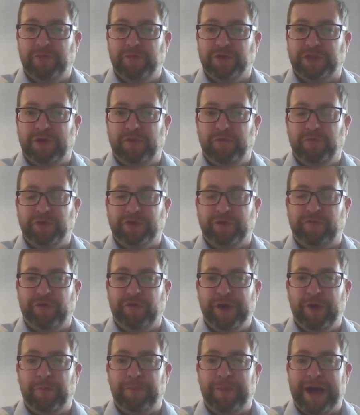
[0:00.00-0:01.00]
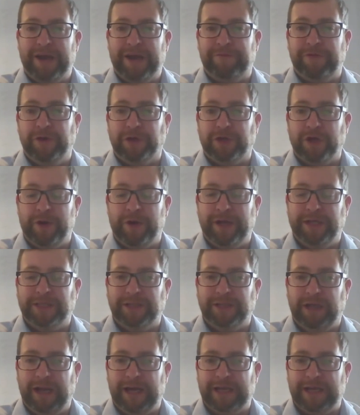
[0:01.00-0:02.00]
was of real benefit going into
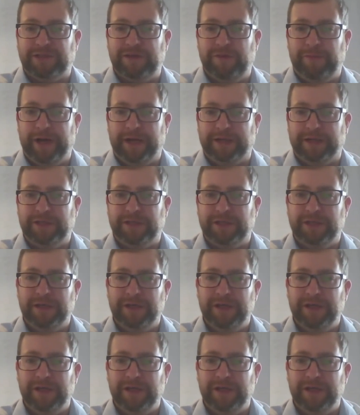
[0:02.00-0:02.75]
the Leicester match?